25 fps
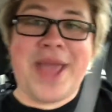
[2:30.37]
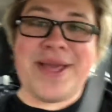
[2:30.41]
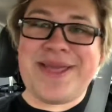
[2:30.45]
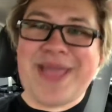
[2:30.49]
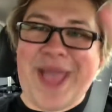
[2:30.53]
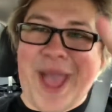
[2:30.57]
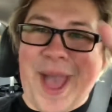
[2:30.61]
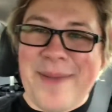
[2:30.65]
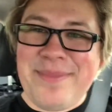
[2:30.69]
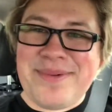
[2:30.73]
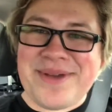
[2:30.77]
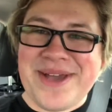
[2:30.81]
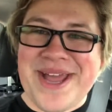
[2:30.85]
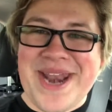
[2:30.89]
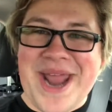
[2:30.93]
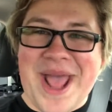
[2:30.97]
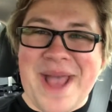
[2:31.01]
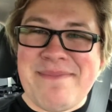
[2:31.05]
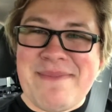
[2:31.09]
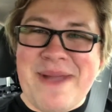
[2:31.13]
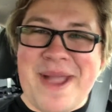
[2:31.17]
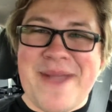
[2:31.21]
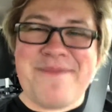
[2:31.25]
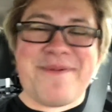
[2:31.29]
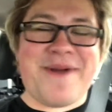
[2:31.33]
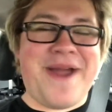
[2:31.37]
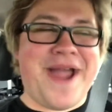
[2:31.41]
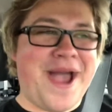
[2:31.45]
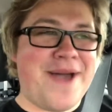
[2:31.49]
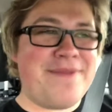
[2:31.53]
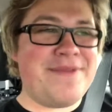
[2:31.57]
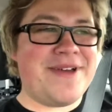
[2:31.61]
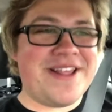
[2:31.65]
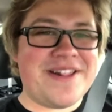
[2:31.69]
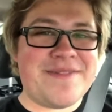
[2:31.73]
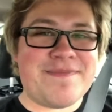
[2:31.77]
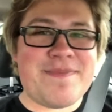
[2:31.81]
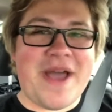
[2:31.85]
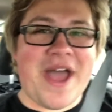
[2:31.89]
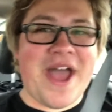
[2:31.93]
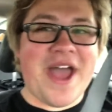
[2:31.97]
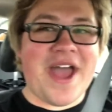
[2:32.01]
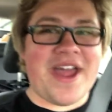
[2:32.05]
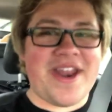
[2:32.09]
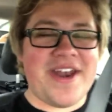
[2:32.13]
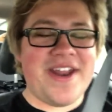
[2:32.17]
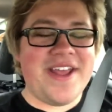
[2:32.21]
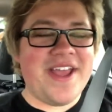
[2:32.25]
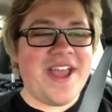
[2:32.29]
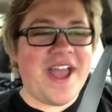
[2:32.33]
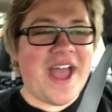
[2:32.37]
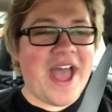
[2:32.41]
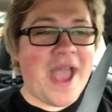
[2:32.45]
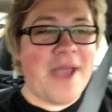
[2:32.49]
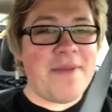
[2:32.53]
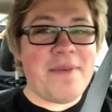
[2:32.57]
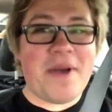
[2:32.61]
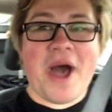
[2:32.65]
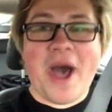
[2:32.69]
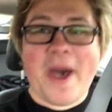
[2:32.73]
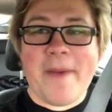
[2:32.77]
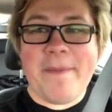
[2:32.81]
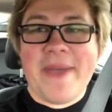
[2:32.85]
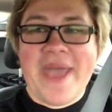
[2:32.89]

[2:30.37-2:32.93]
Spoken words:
kept good on my promise, but I'm all